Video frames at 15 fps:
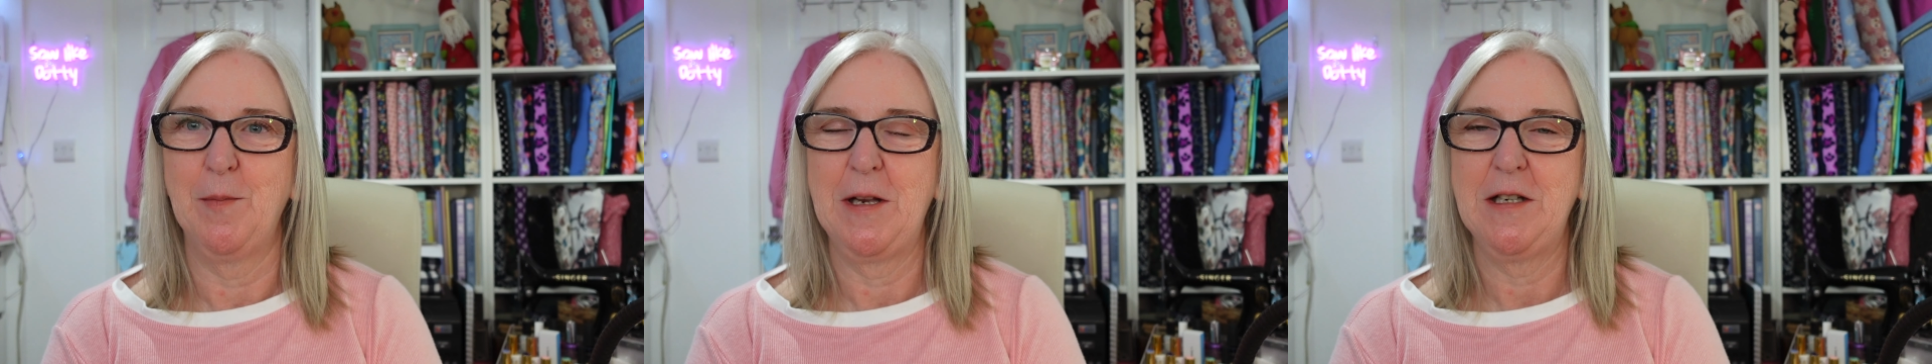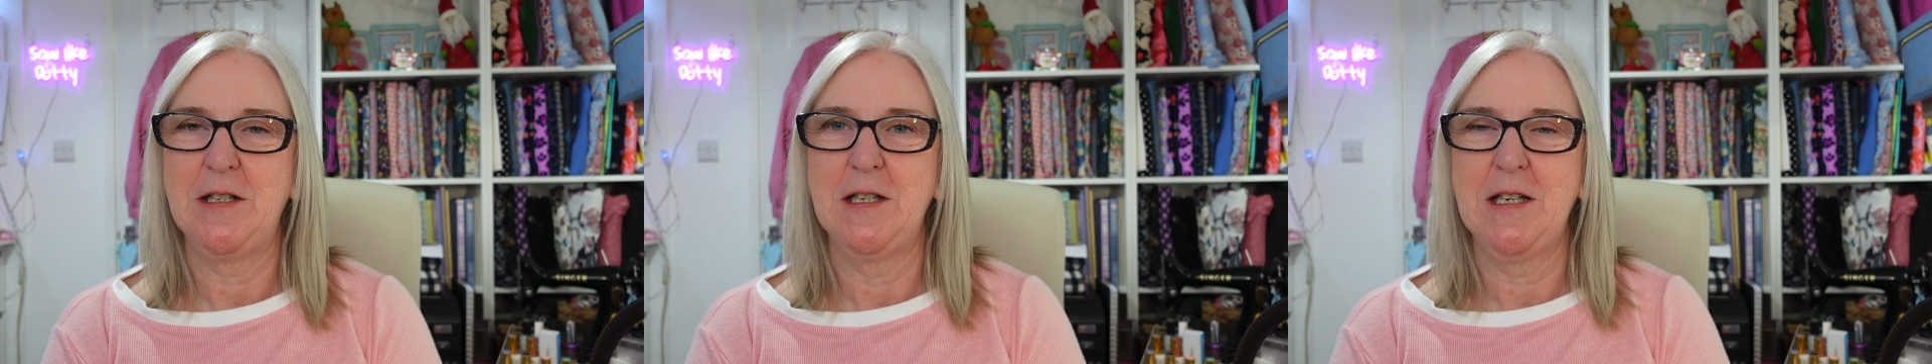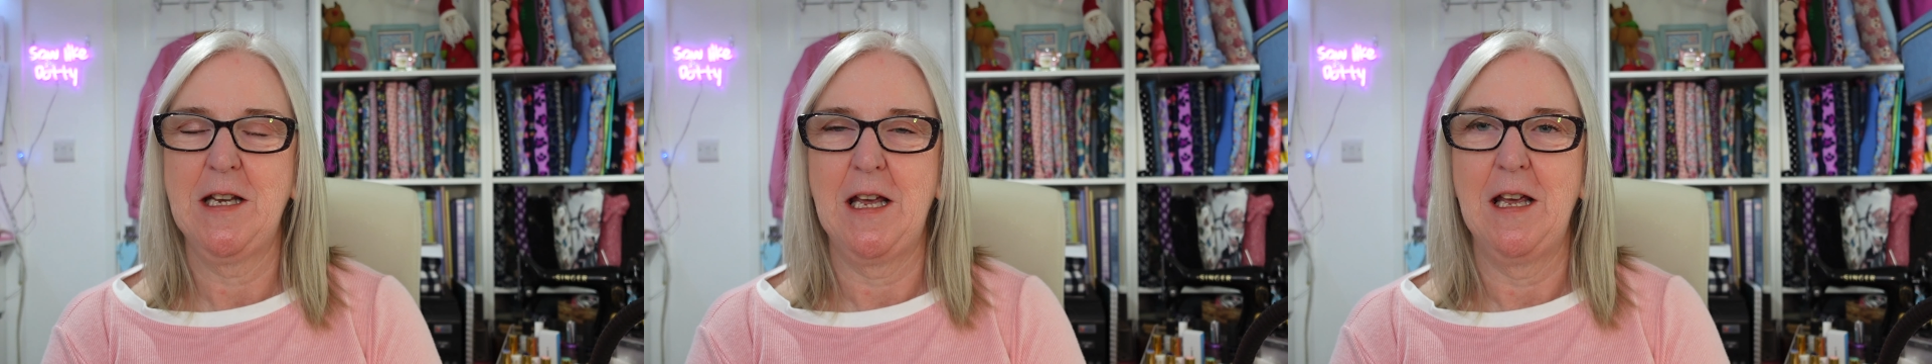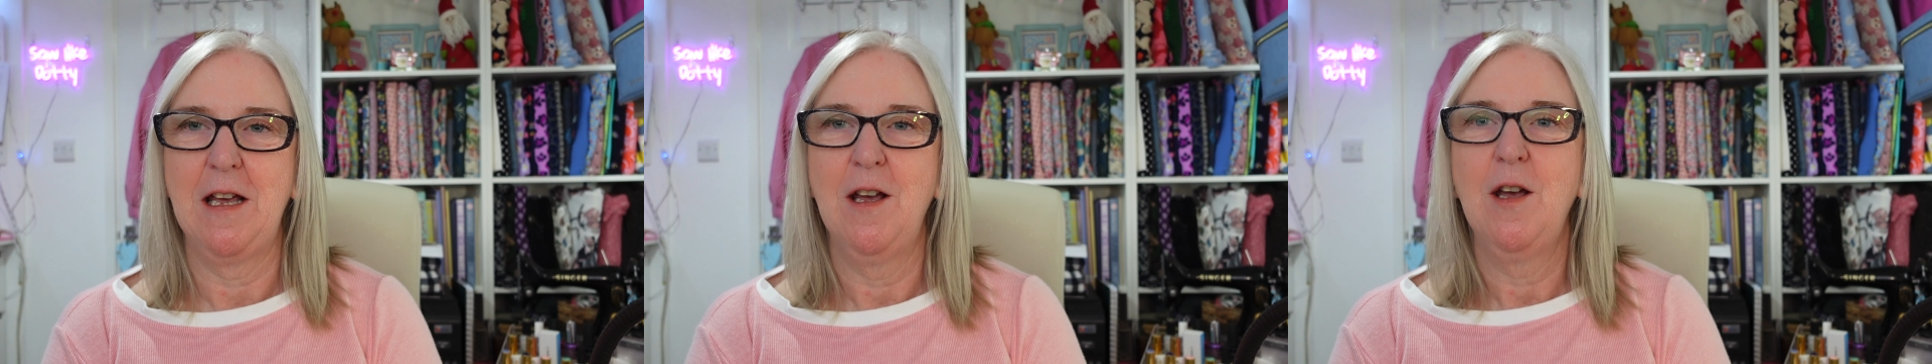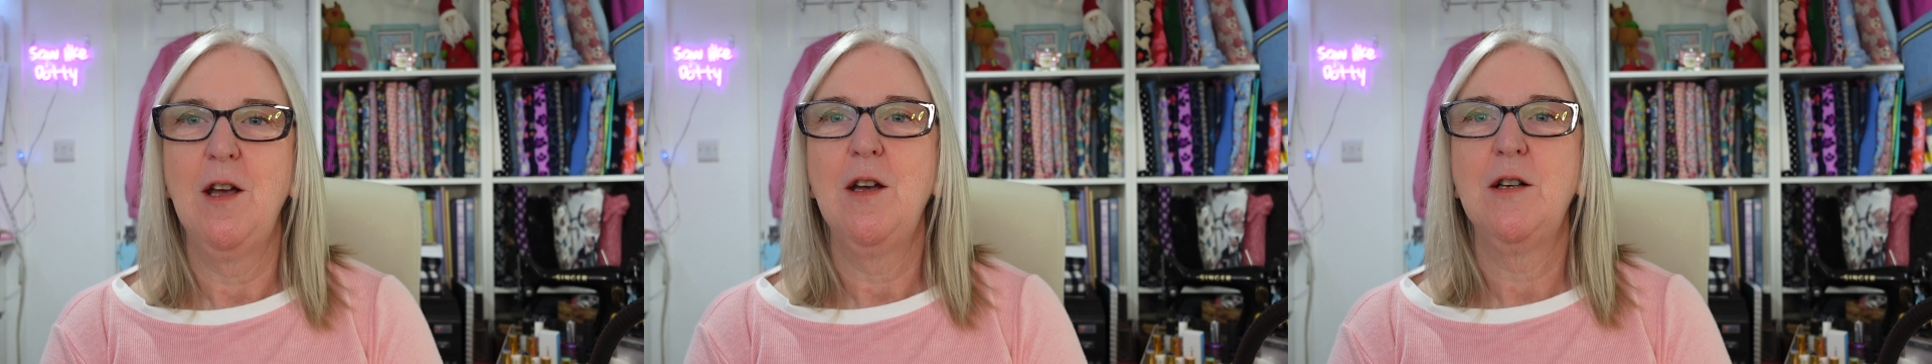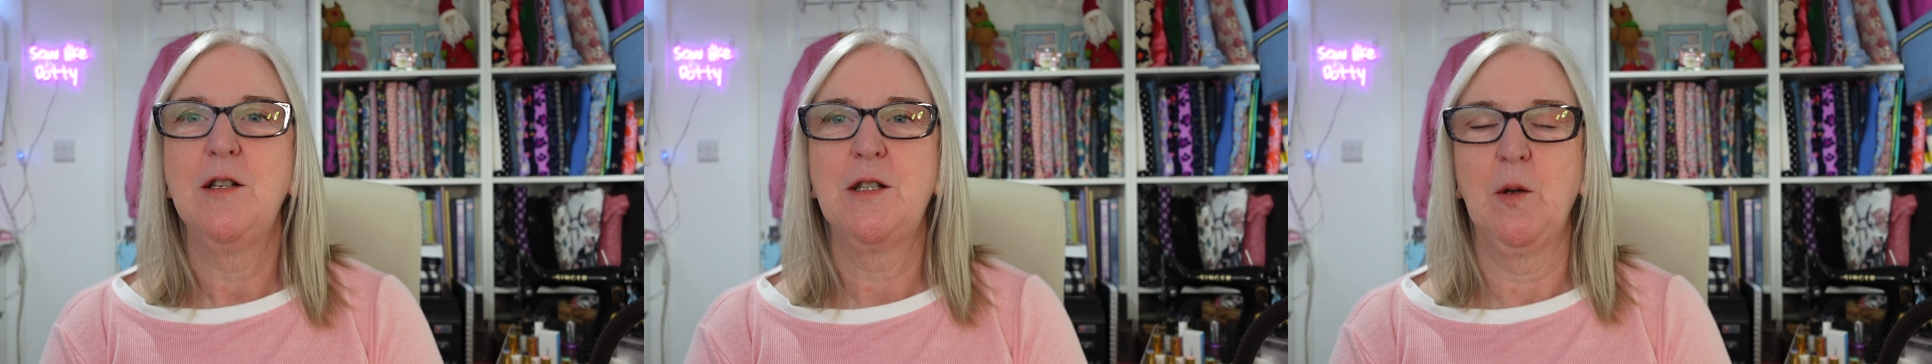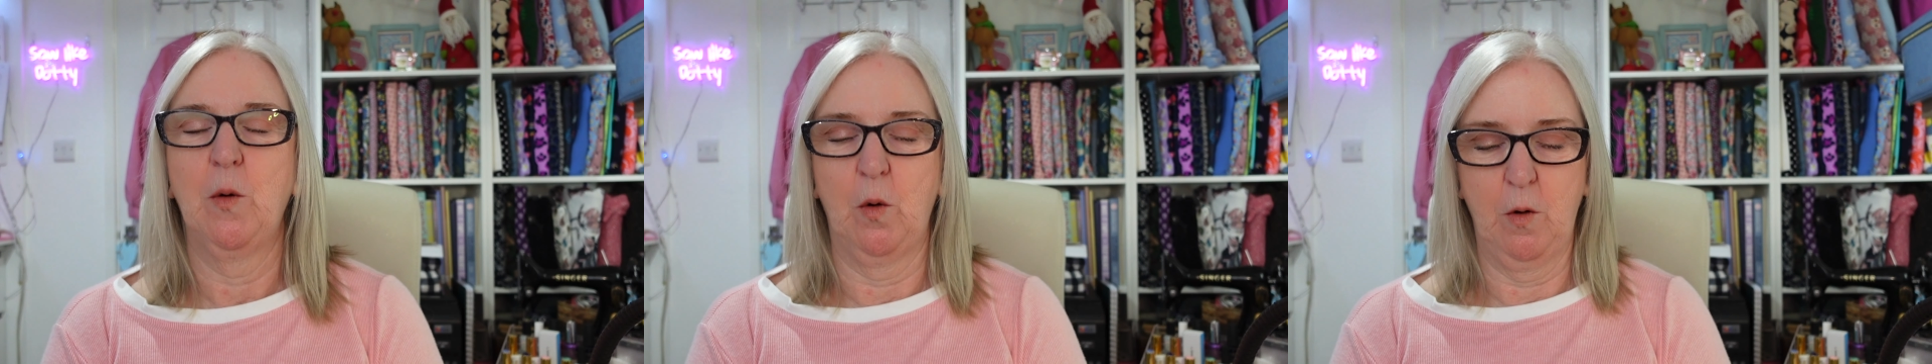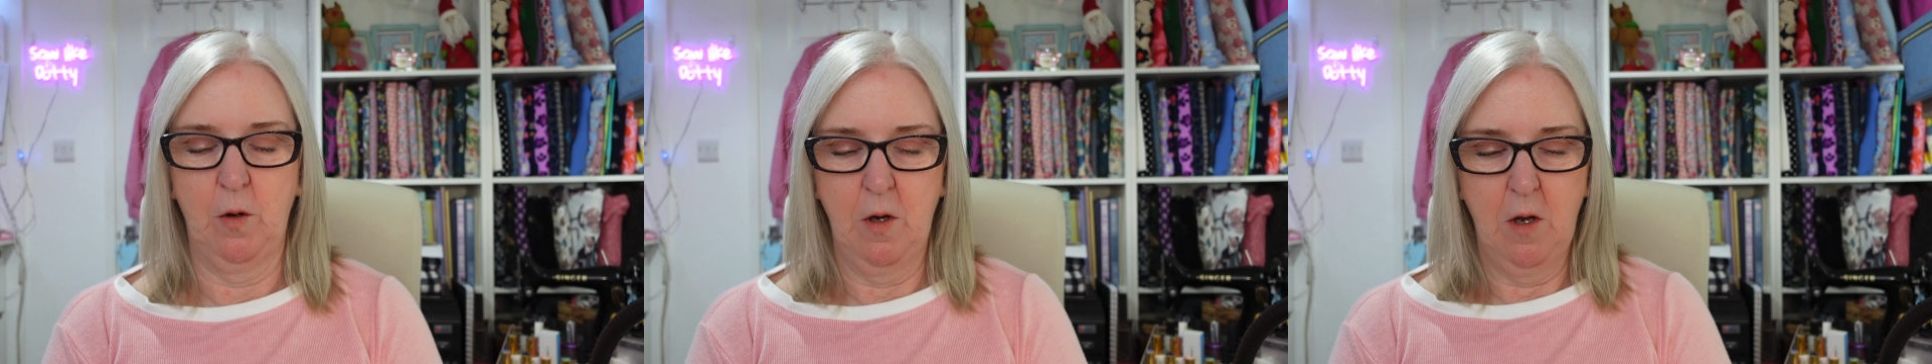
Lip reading: bit today. So